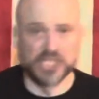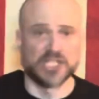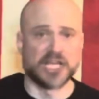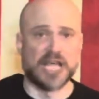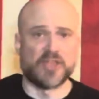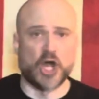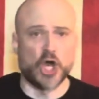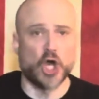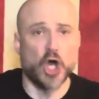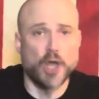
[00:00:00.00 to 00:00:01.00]

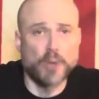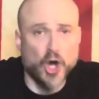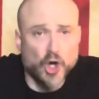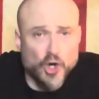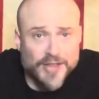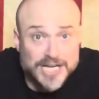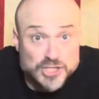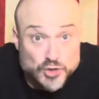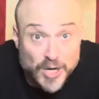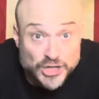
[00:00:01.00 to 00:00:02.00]
together per the
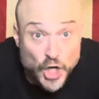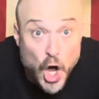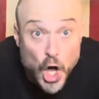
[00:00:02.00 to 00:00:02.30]
instruction.